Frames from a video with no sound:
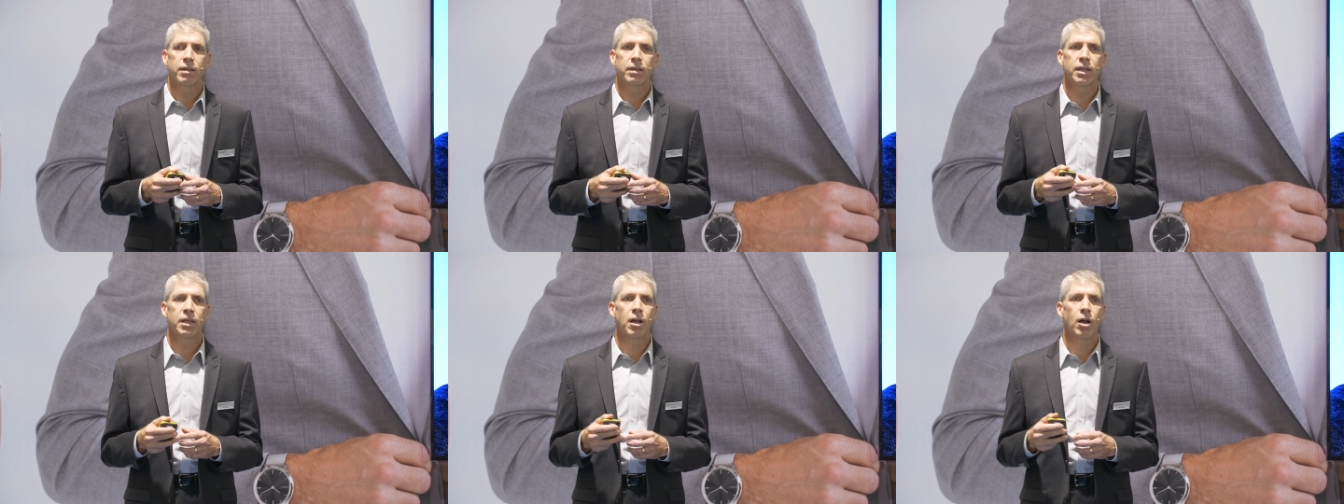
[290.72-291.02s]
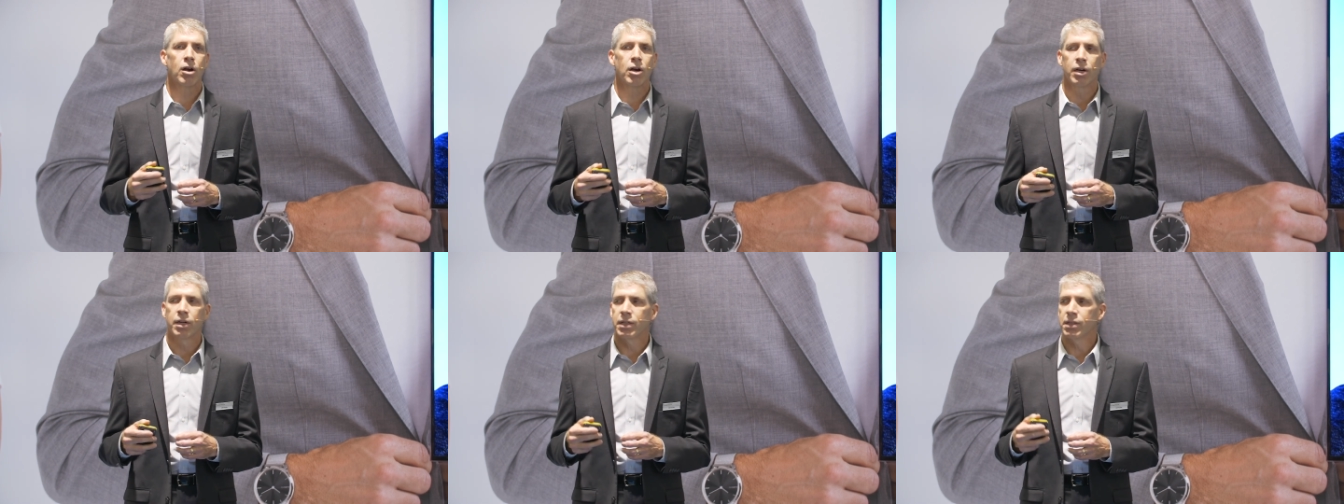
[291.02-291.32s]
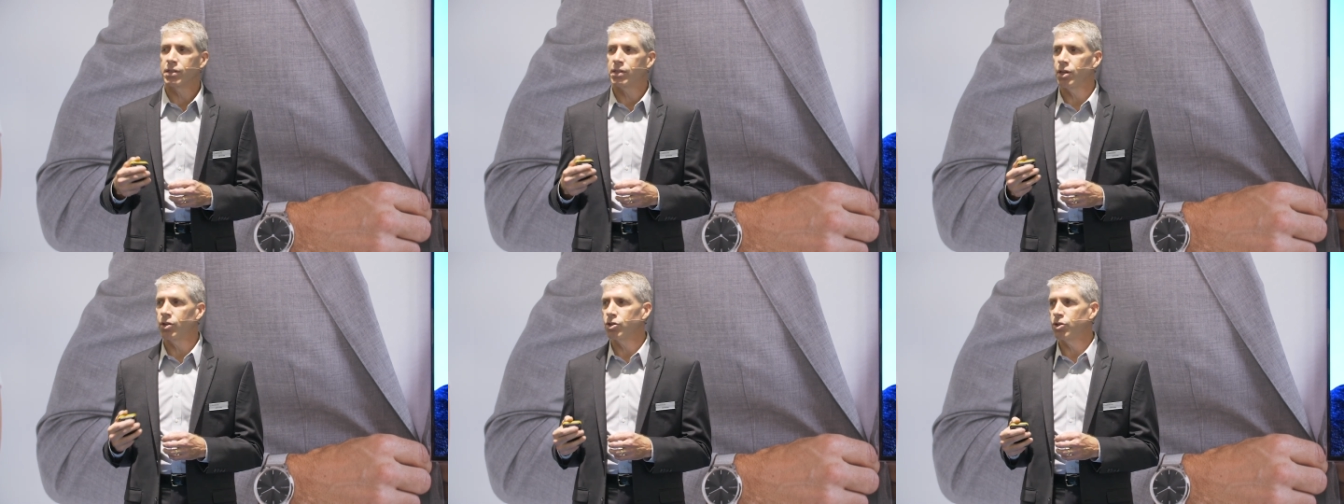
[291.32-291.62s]
that are an
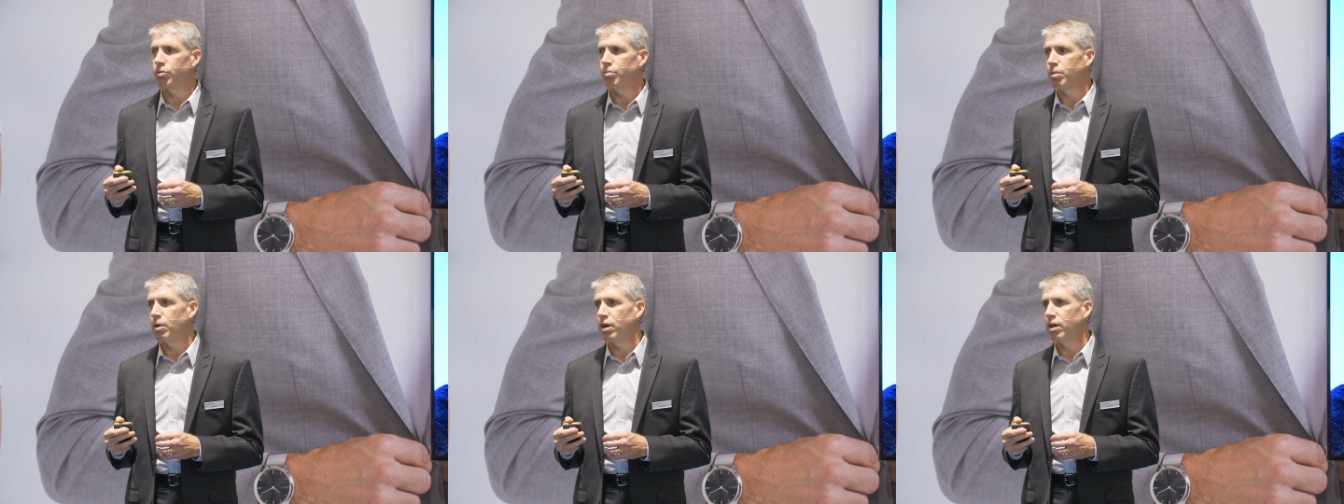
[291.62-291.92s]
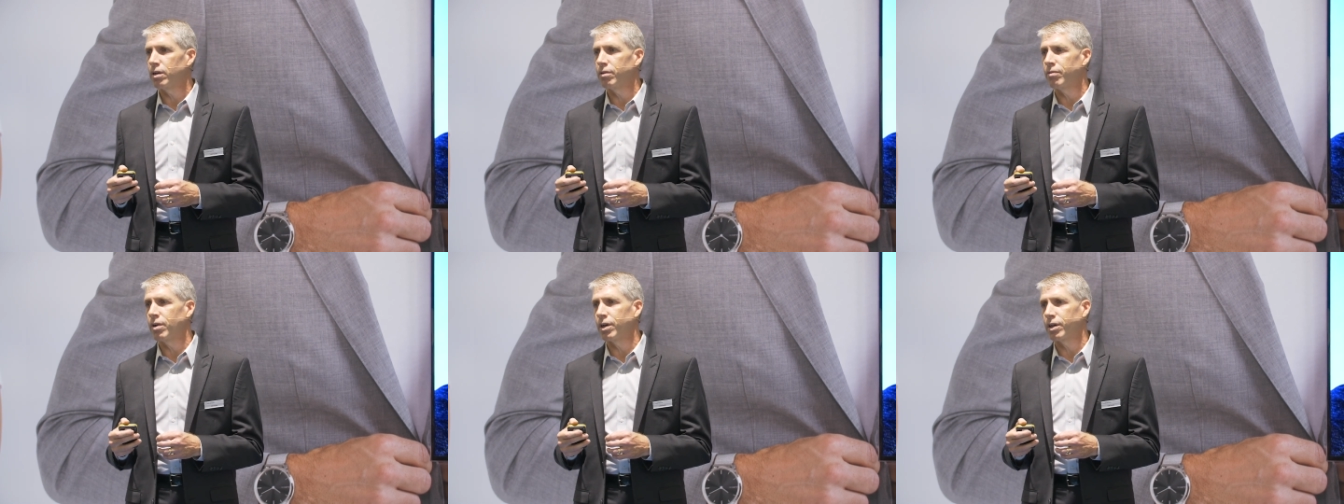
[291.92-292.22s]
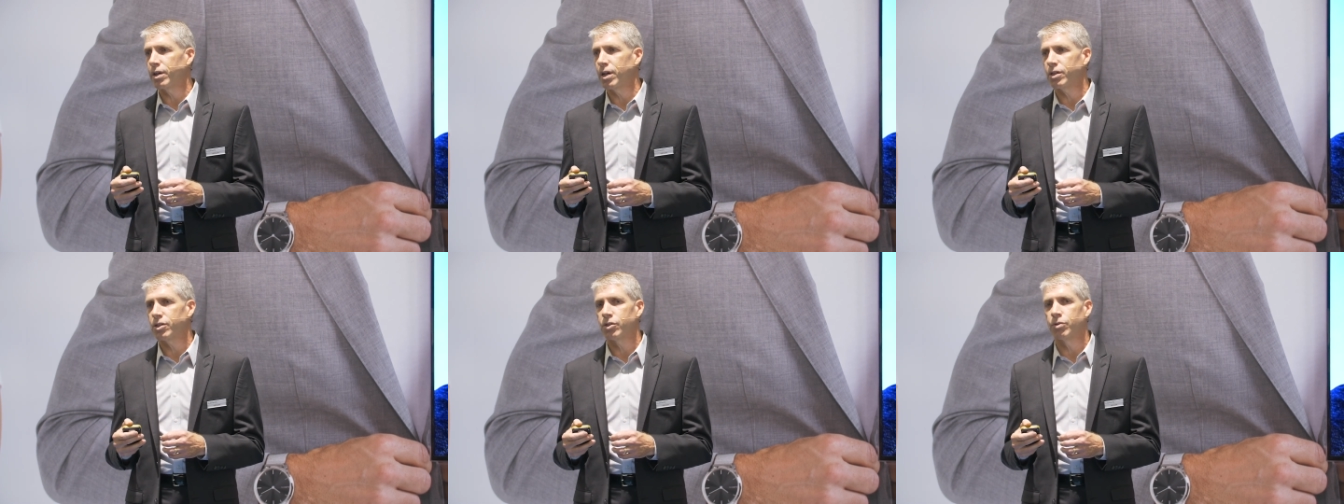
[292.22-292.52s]
essential part of our
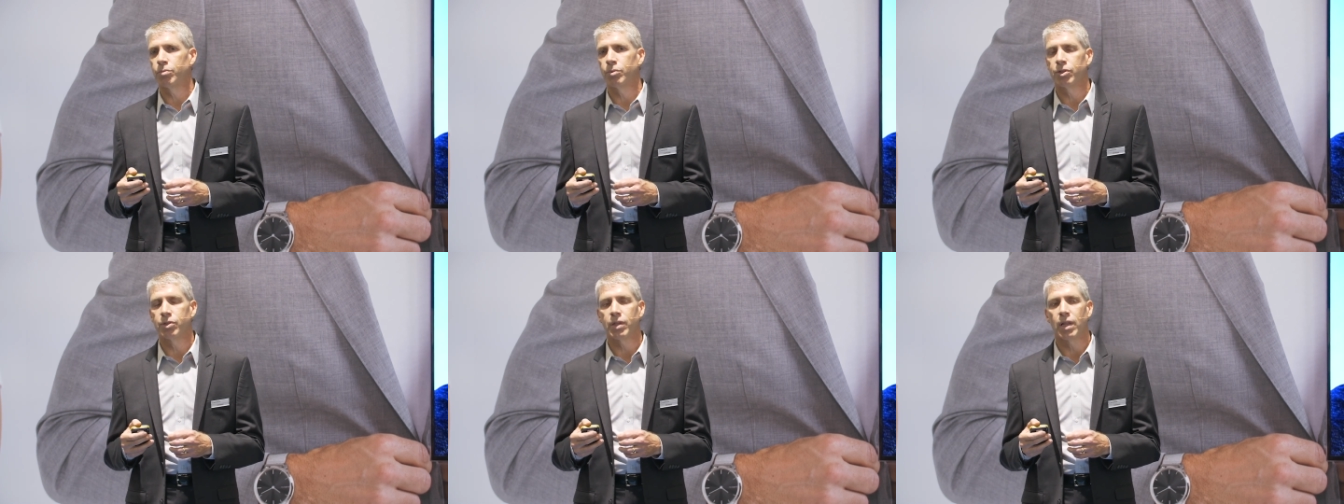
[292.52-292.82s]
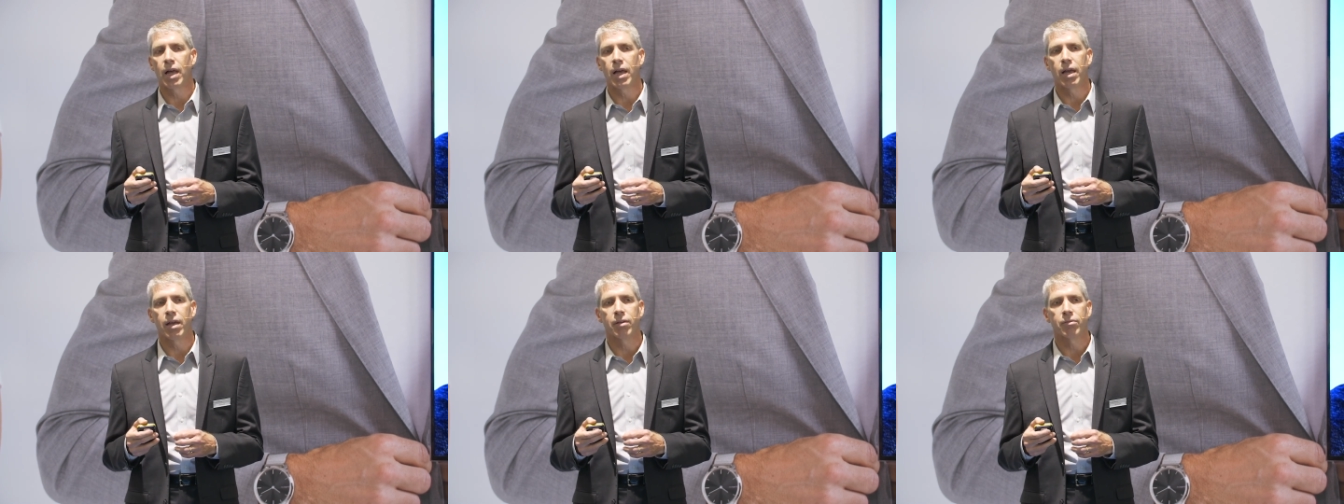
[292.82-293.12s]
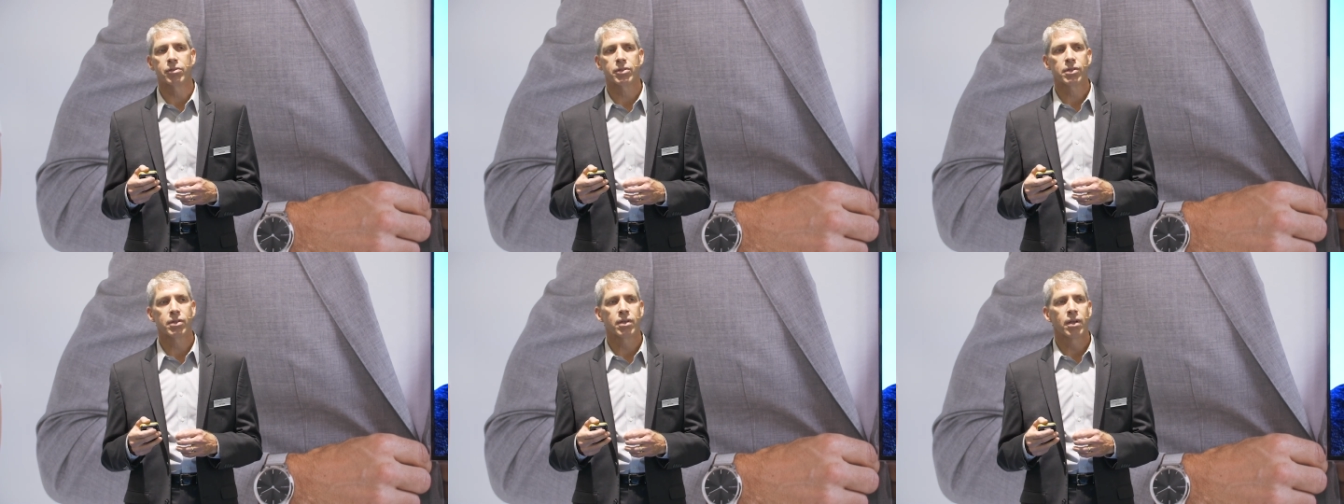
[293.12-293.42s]
customers'
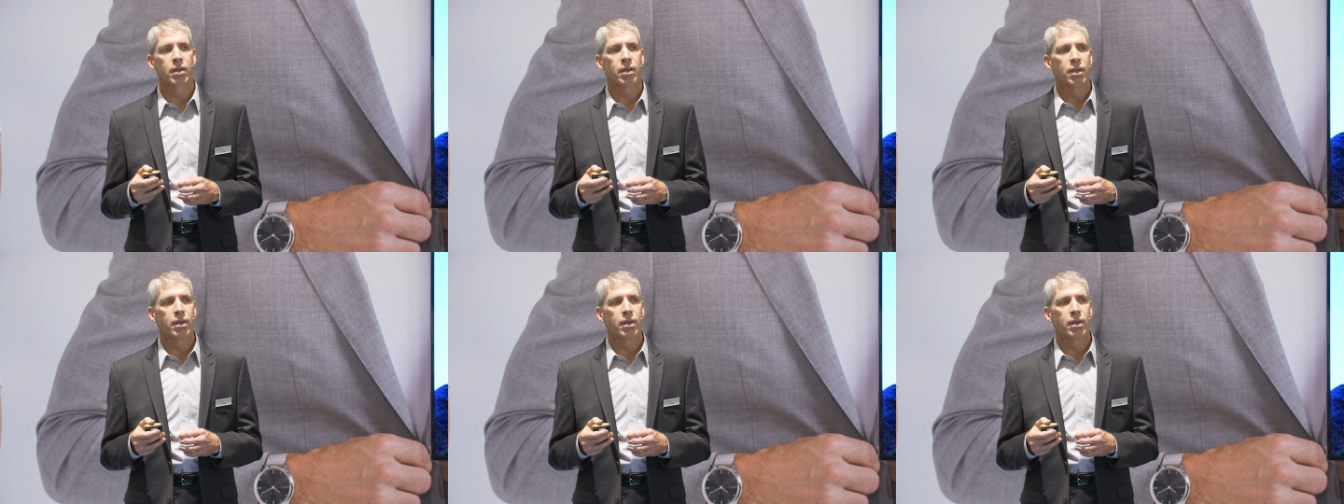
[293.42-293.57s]
lives.